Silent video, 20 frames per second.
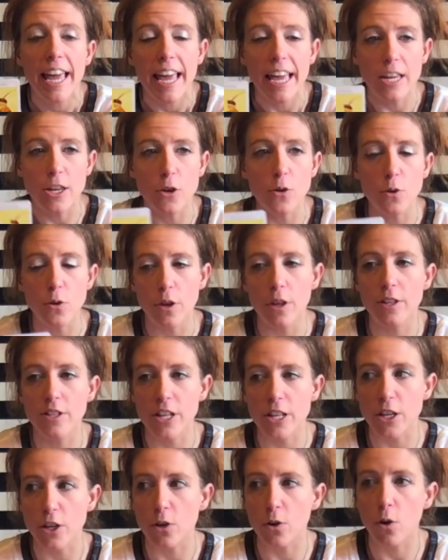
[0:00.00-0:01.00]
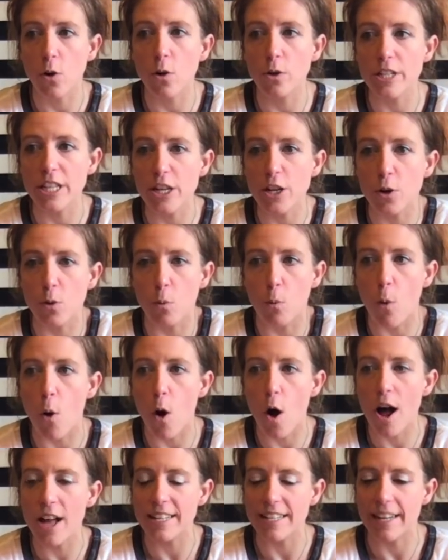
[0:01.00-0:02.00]
It's like you're holding your
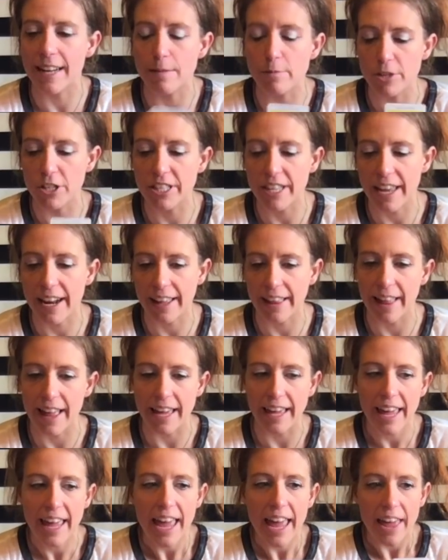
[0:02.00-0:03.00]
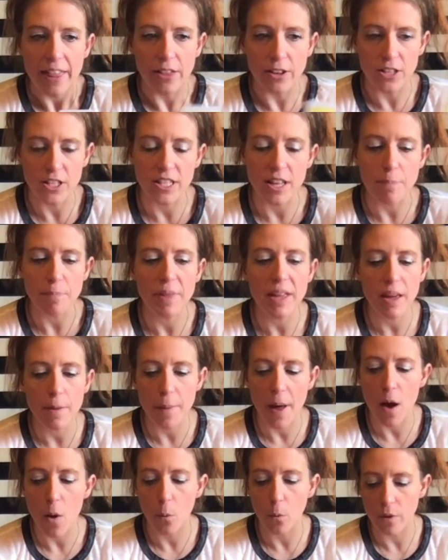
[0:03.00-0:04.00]
wand, and I'm just getting like, there's something
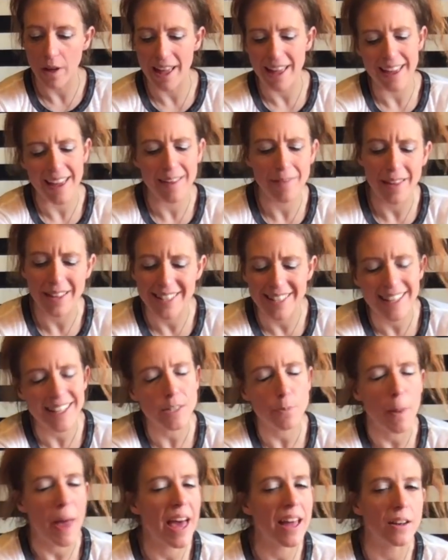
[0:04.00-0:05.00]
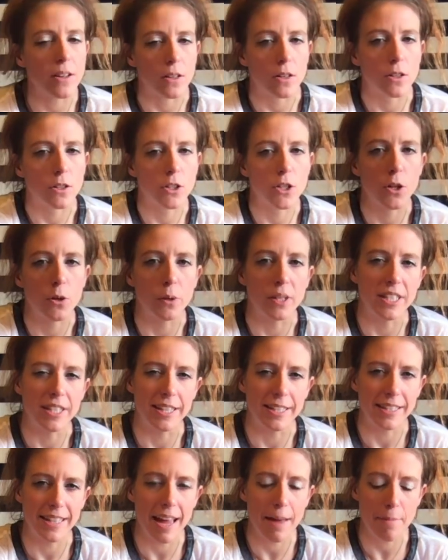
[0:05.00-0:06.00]
about, it's this pentacle too. It's the
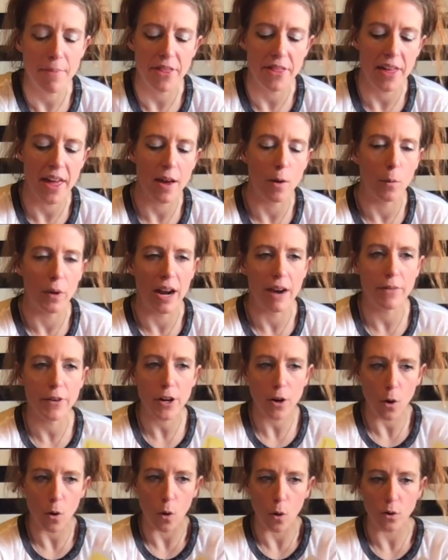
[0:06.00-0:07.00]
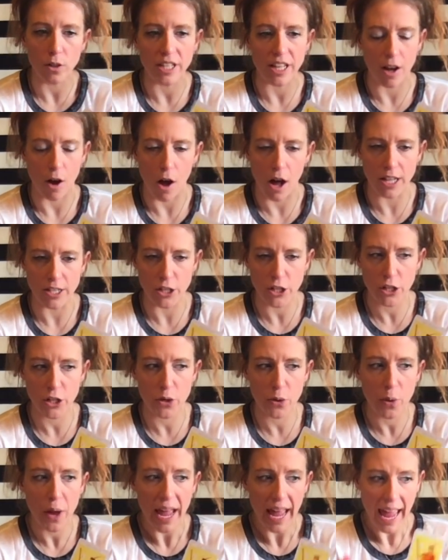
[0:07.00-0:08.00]
same thing. Whatever you're holding on
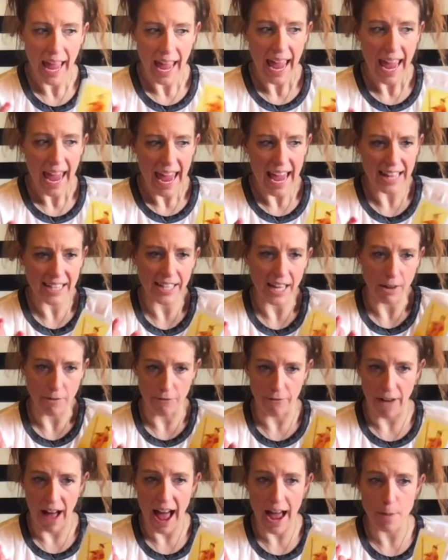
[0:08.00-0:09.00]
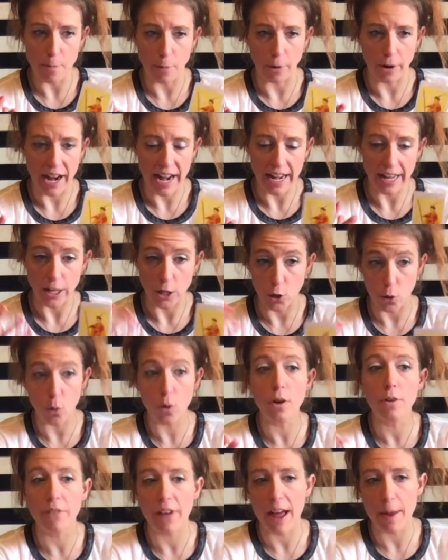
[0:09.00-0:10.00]
to, it's like vibrating.
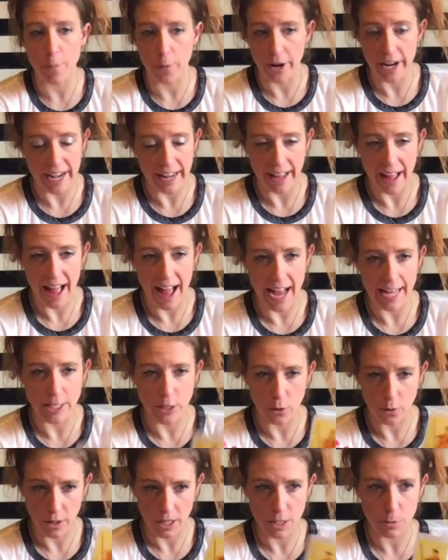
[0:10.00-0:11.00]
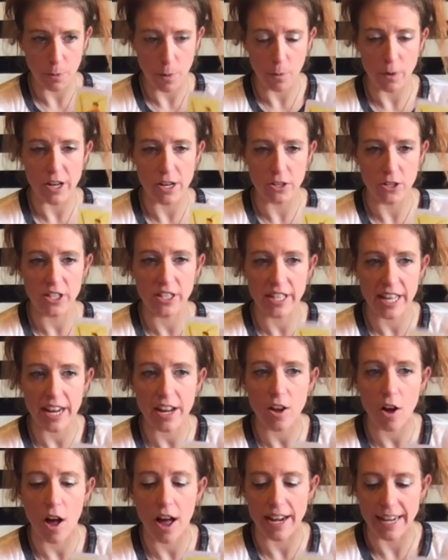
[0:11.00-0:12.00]
You're vibrating high, Taurus, but what you're
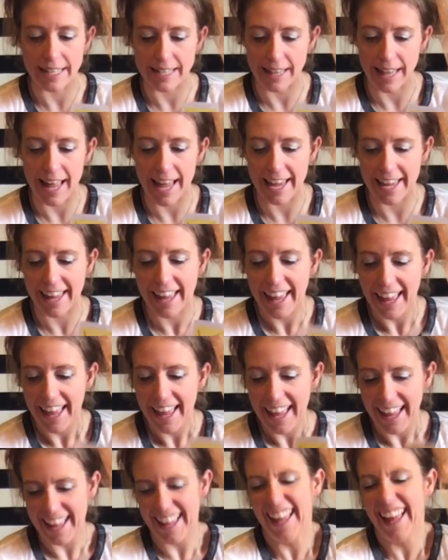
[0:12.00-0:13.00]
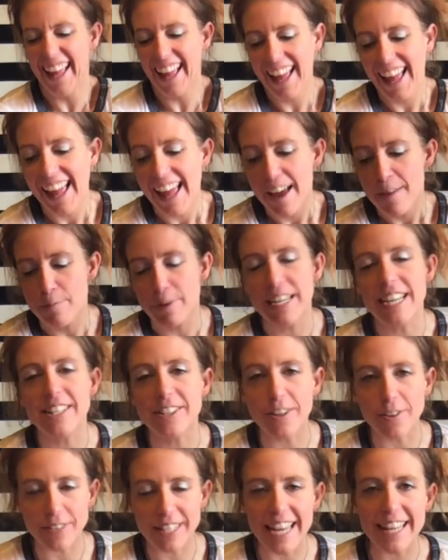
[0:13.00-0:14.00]
sitting on is like, please
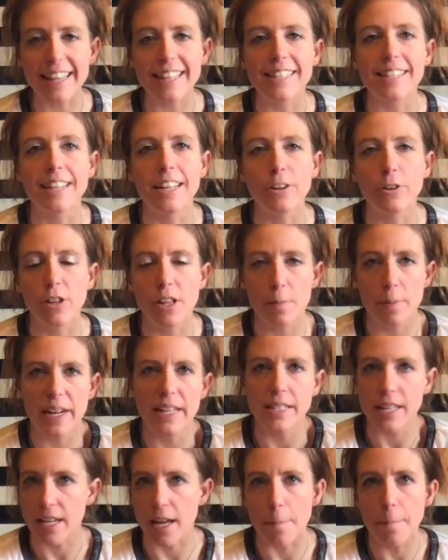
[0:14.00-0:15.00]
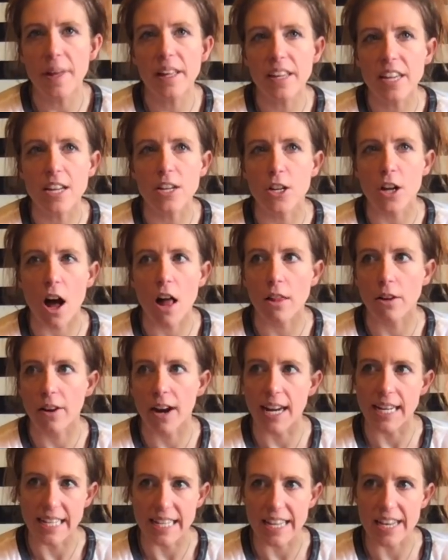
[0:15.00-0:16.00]
don't take this literally, but it's like a $1 million
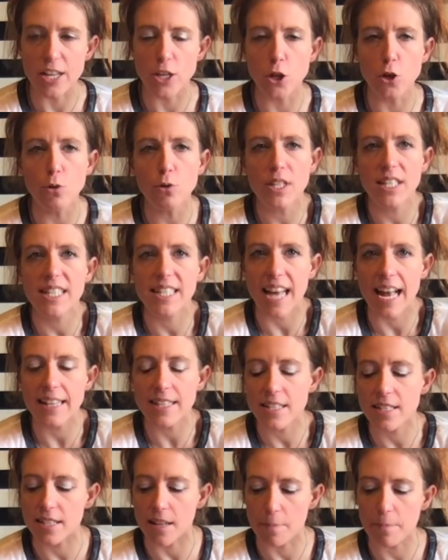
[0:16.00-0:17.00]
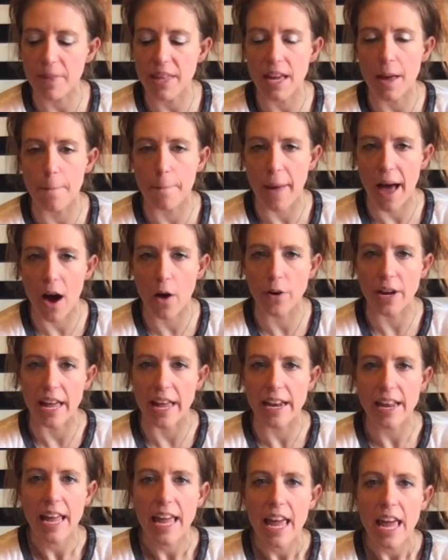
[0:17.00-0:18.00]
idea. You sense something about
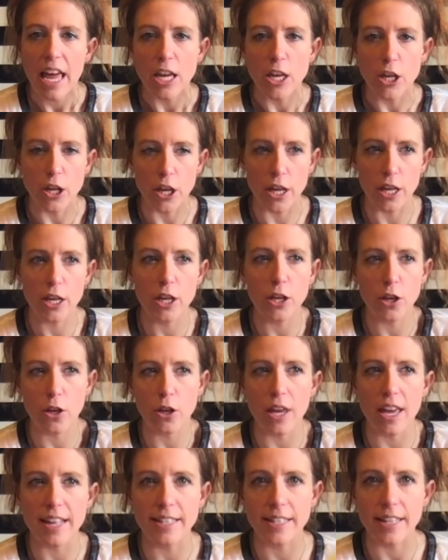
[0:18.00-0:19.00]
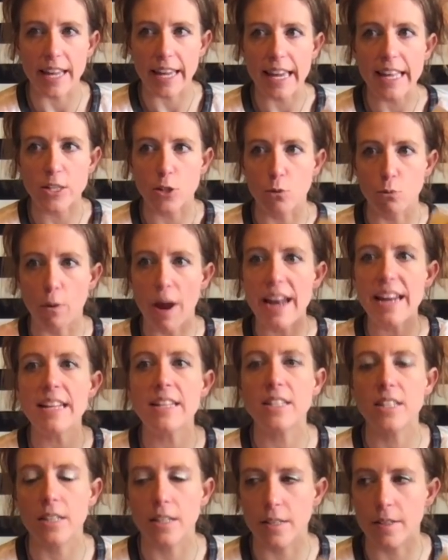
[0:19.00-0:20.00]
it. It's like it's ready
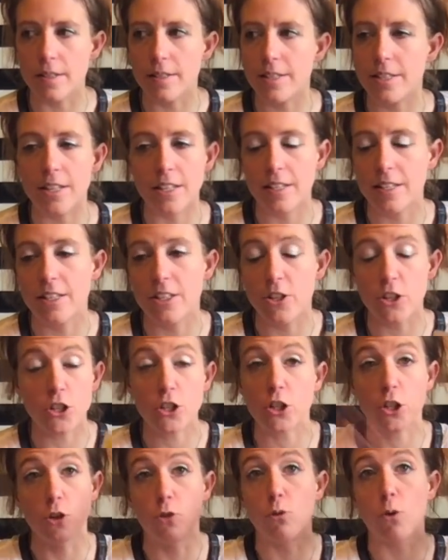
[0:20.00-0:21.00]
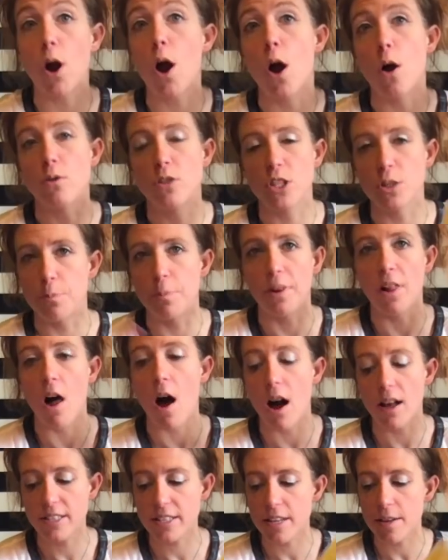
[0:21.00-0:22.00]
to grow, to
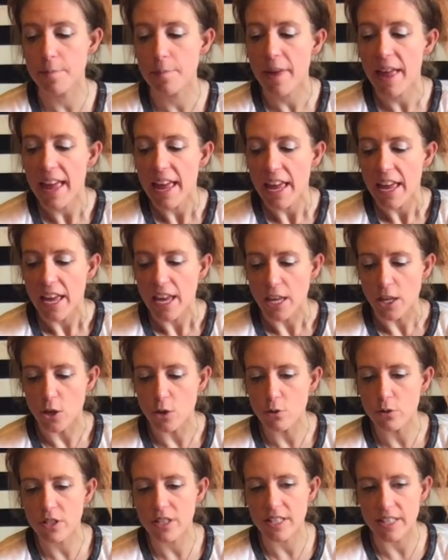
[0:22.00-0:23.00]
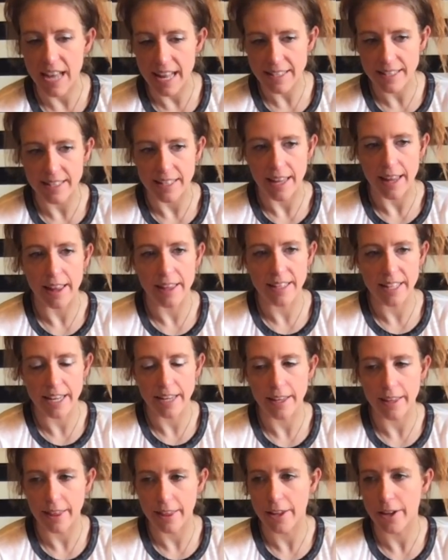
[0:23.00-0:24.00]
blossom. You sense it. It's
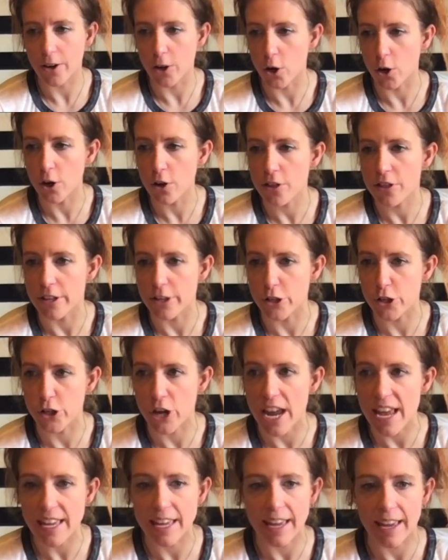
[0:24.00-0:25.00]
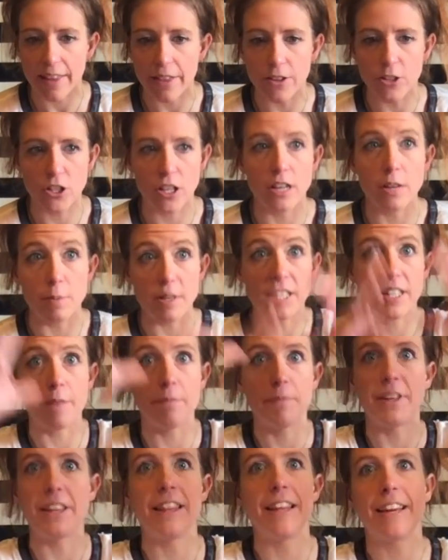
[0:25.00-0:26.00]
like the earth is shaking and there's going to be
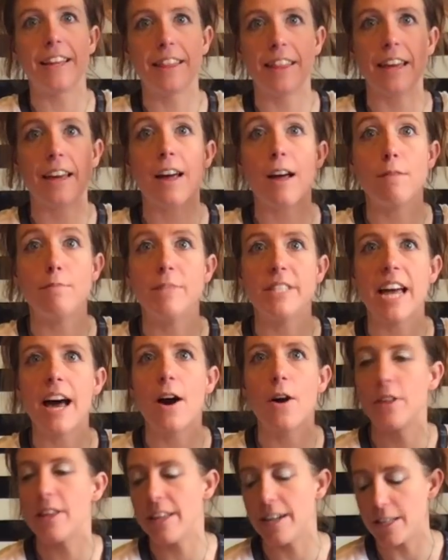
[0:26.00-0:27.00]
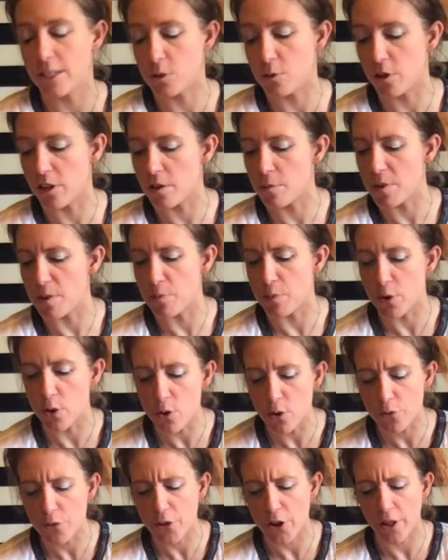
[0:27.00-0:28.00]
something that comes out and it's going to be
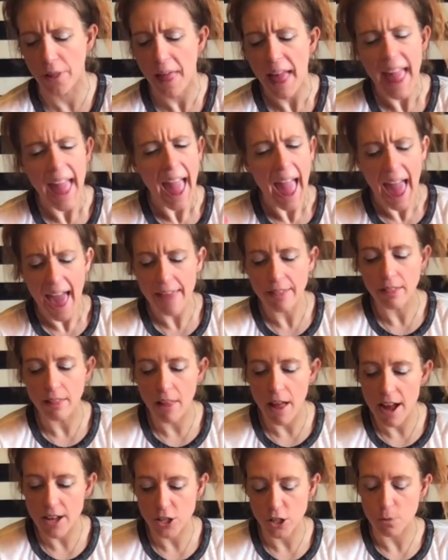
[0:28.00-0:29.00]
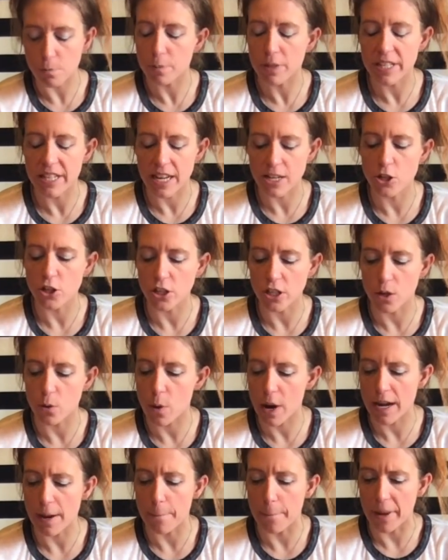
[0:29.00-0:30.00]
beautiful and lush and potentially
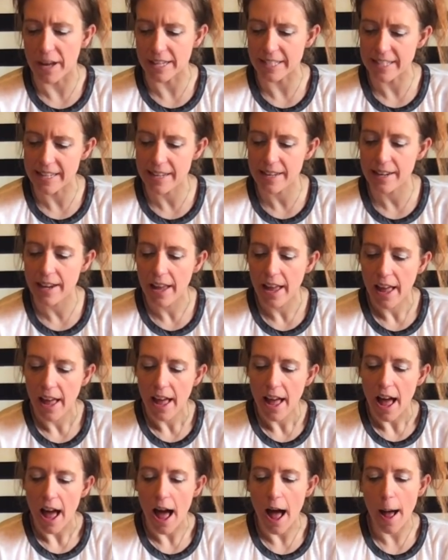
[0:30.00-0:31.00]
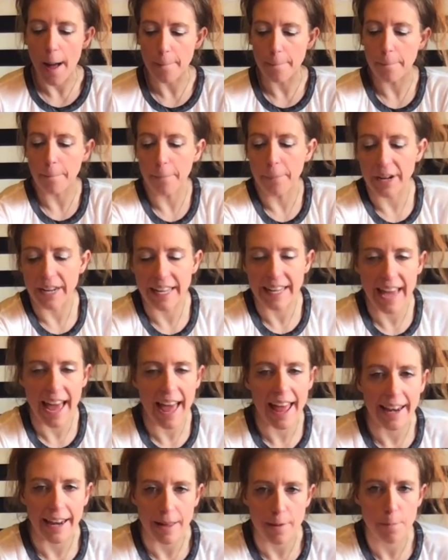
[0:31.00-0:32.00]
quite abundant. But
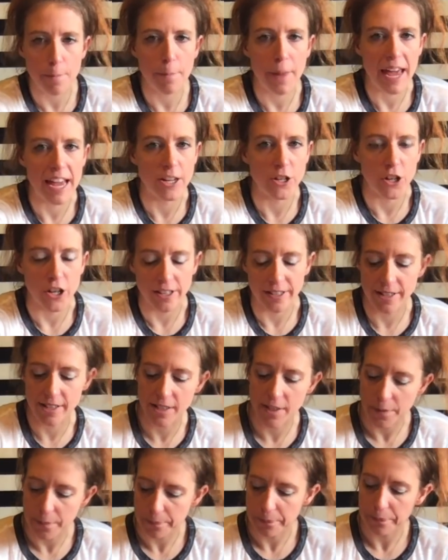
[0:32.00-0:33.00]
again, patience.